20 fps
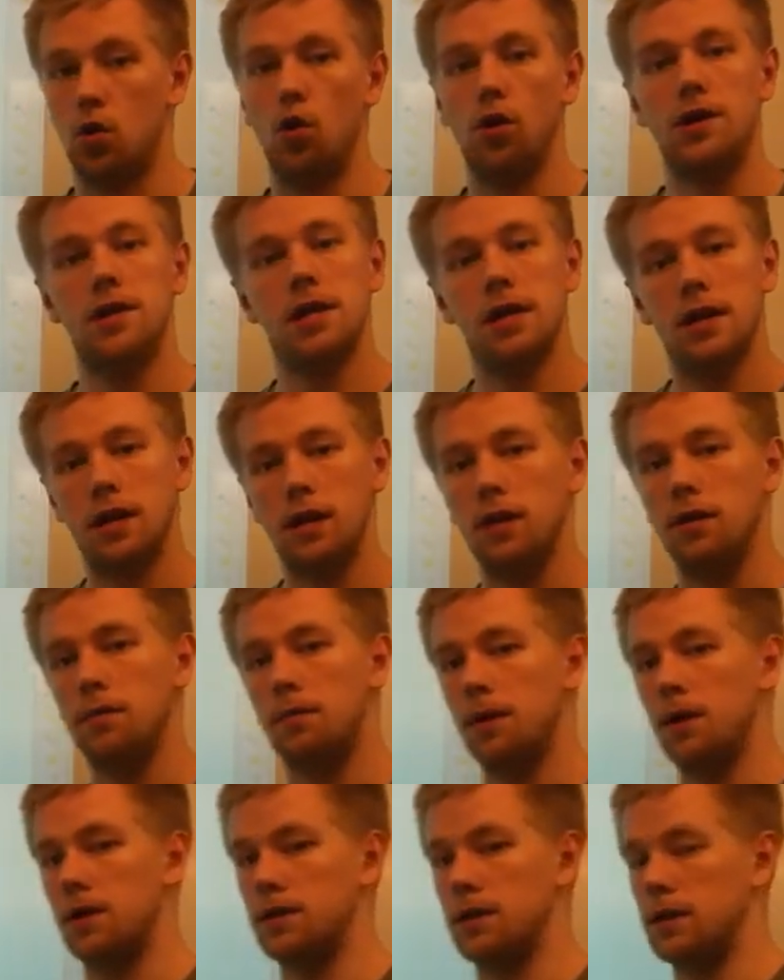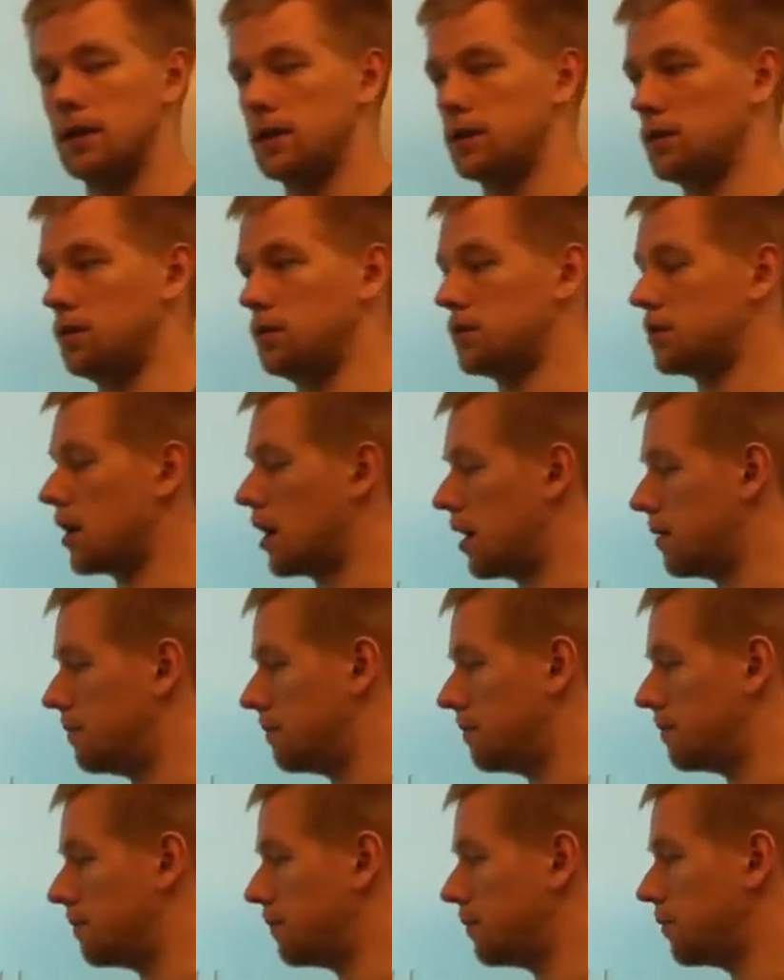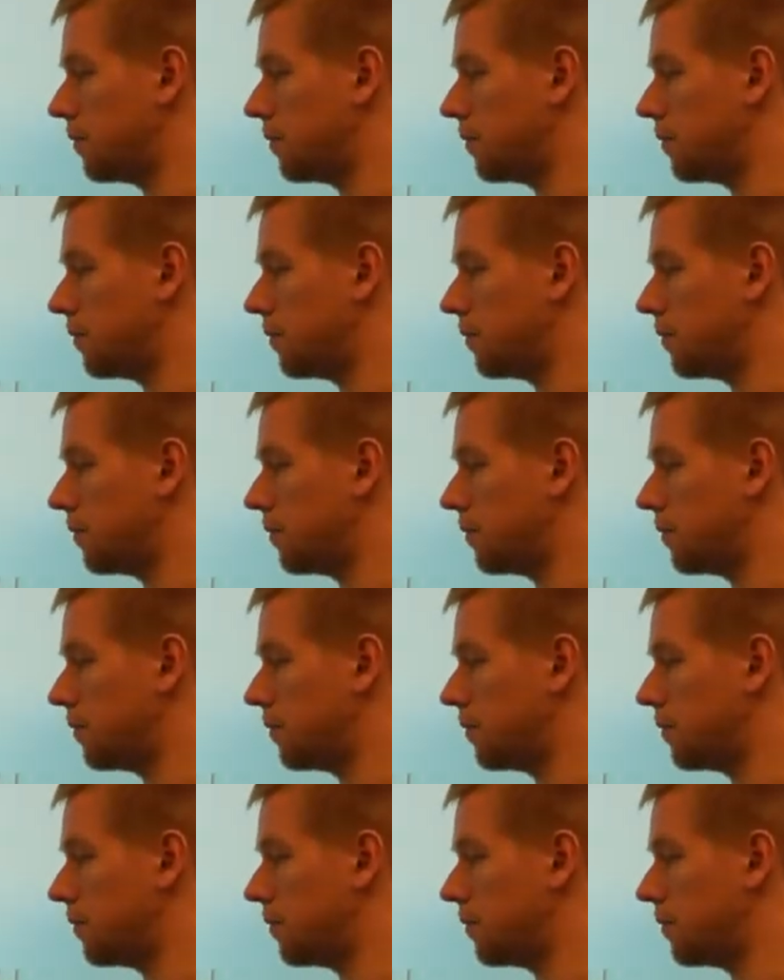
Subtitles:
or T because they like to use time